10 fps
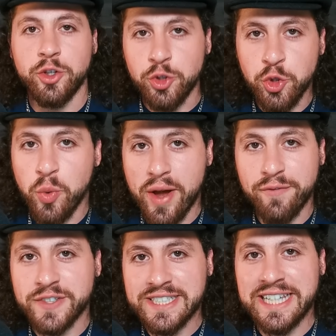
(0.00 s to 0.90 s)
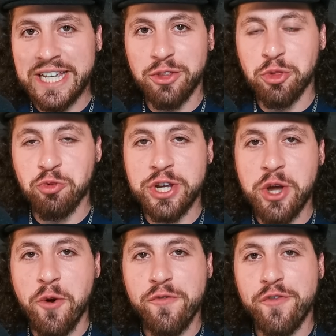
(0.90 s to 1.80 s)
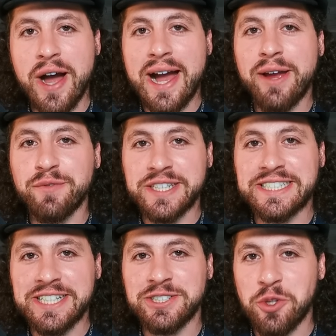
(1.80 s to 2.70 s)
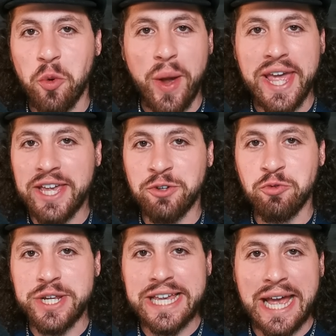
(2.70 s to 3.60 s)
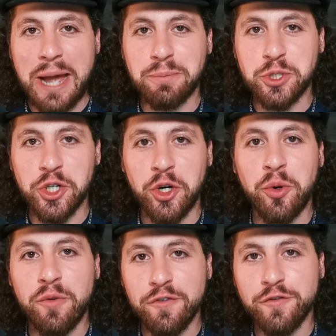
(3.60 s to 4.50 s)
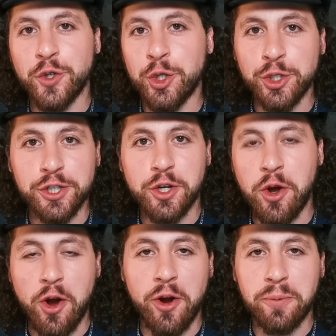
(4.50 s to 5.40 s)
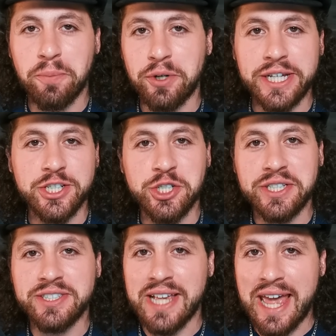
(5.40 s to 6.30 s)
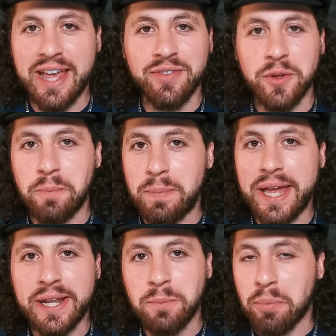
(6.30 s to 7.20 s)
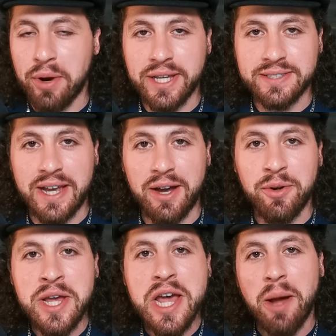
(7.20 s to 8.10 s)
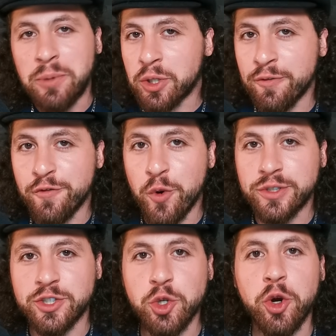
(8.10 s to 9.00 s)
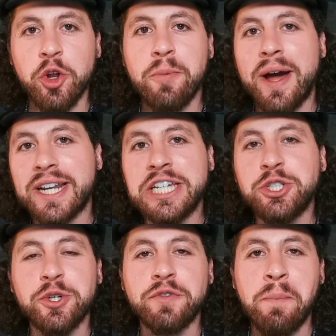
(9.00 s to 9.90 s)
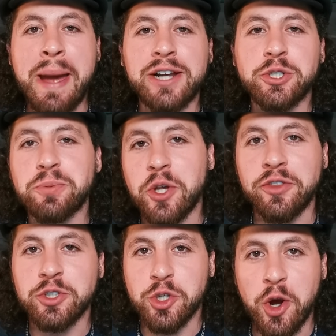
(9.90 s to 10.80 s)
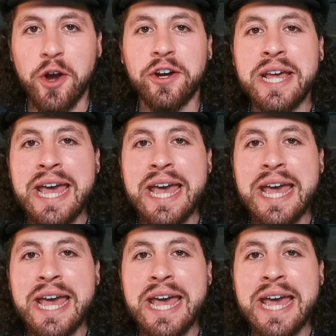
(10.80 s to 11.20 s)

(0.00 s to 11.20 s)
UFC 305, this is the weigh-in recap show, full card predictions, and the betting breakdown. I'm looking forward to talking about each of the matchups on this card